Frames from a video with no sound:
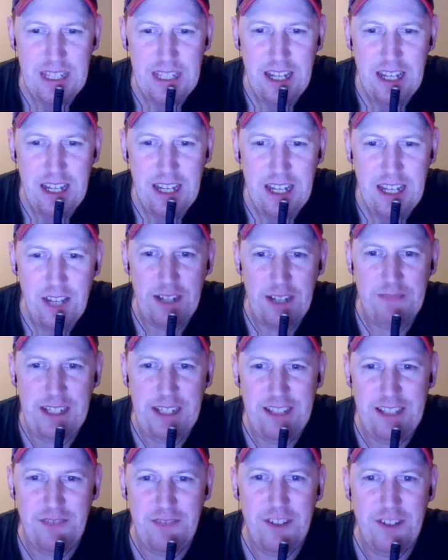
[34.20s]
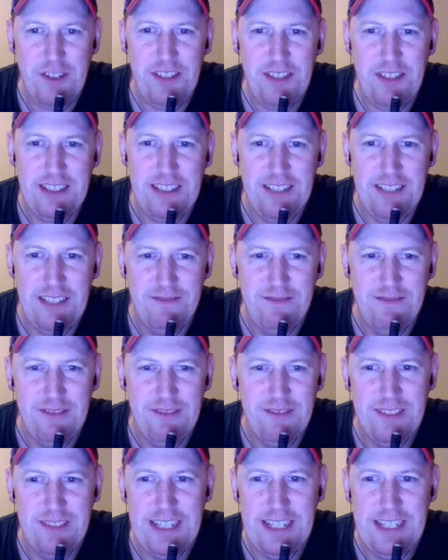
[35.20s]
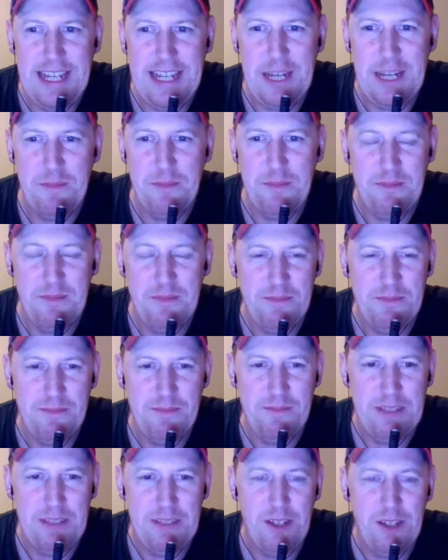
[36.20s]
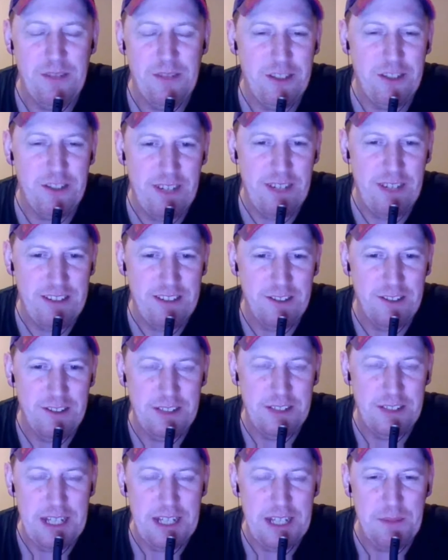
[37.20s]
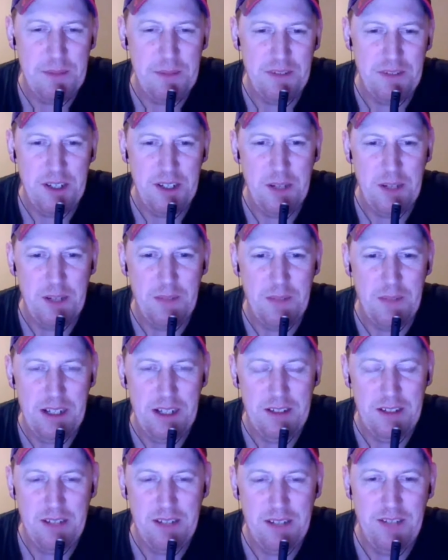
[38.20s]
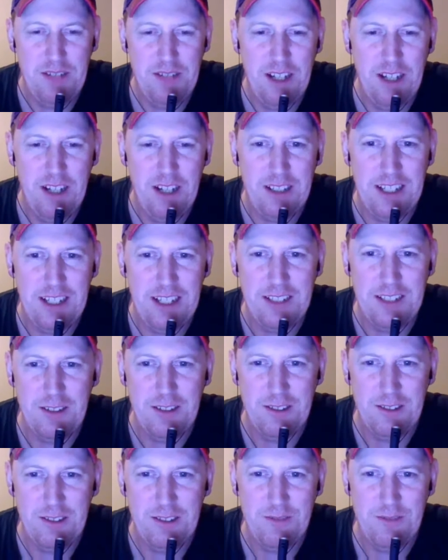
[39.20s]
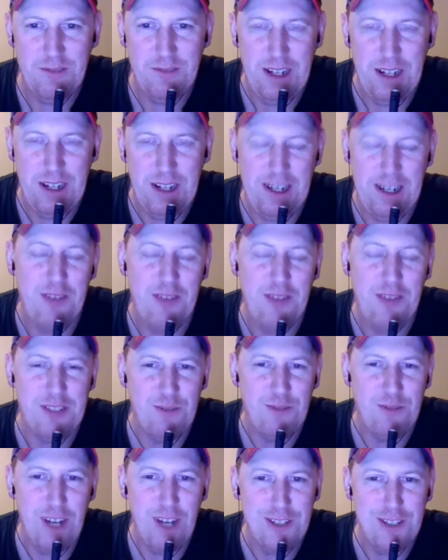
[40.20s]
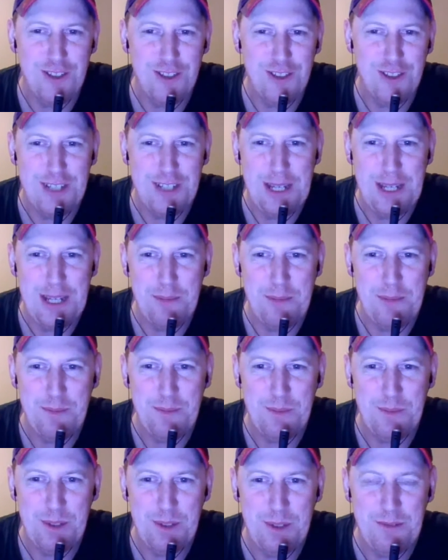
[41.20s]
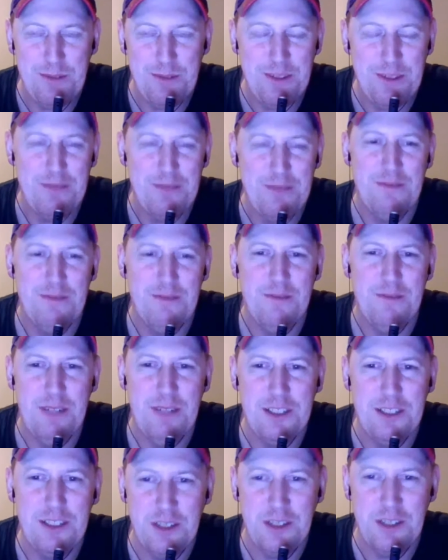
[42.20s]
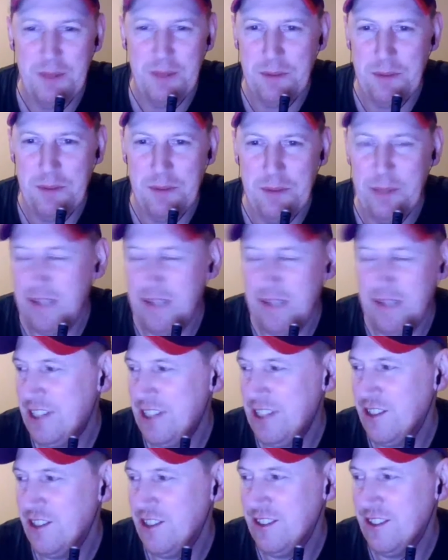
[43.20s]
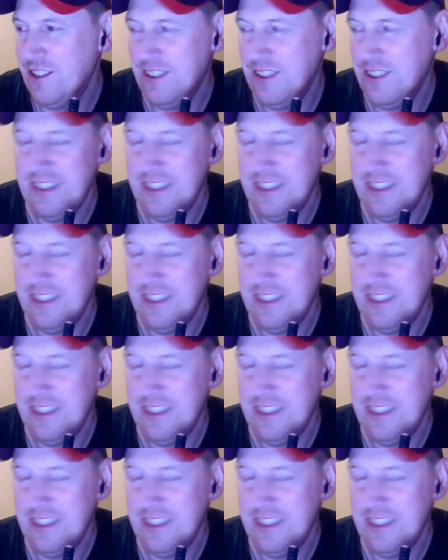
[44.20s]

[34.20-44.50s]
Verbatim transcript: So I guess the first thing then, the name. It's always interesting to know the name of a vlog. Like, obviously Rod is your name, but why did you come up with Beer Ventures?